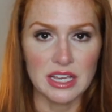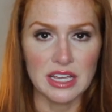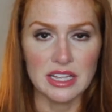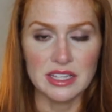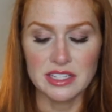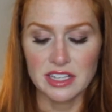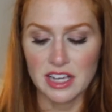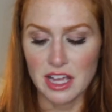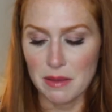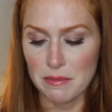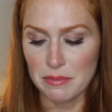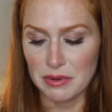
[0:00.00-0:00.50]

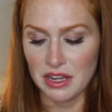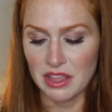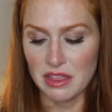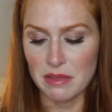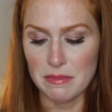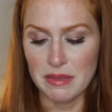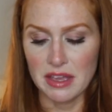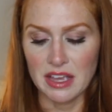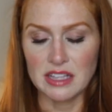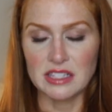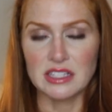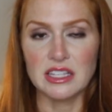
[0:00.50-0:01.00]
It's a company that
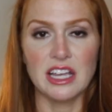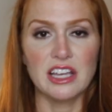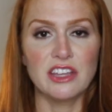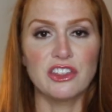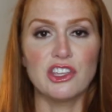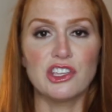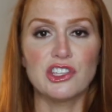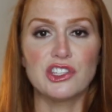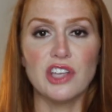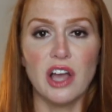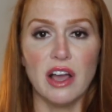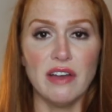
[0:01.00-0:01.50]
makes like
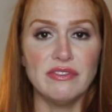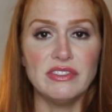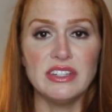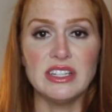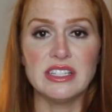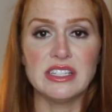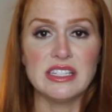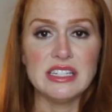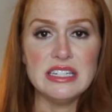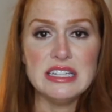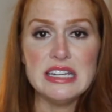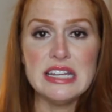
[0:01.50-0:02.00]
the
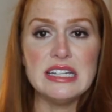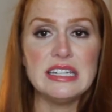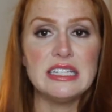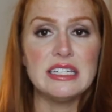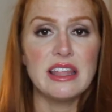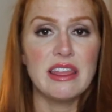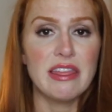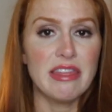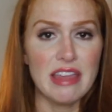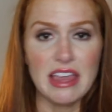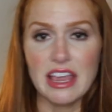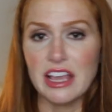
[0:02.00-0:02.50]
softest knit
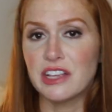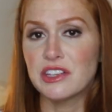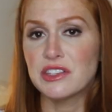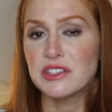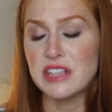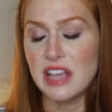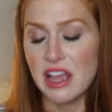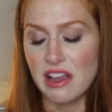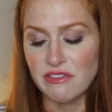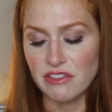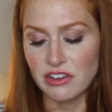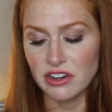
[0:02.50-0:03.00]

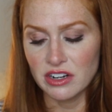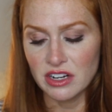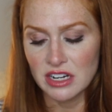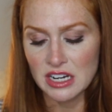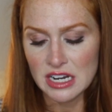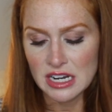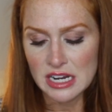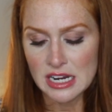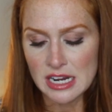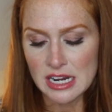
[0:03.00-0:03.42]
things ever.